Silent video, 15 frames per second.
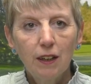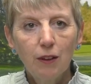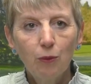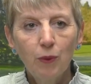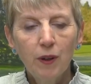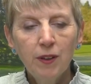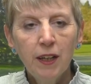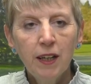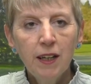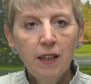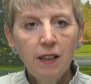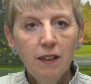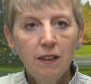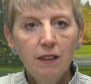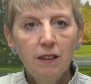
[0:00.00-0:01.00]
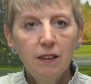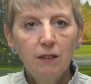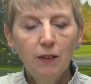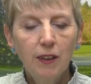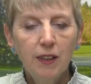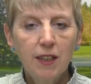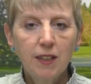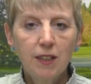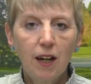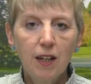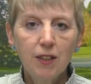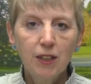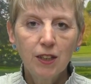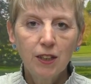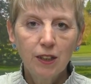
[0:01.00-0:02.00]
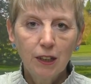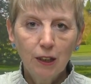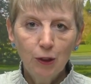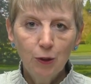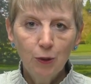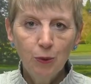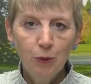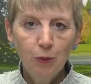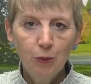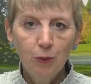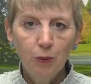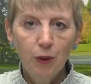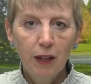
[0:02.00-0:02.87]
when they're deciding who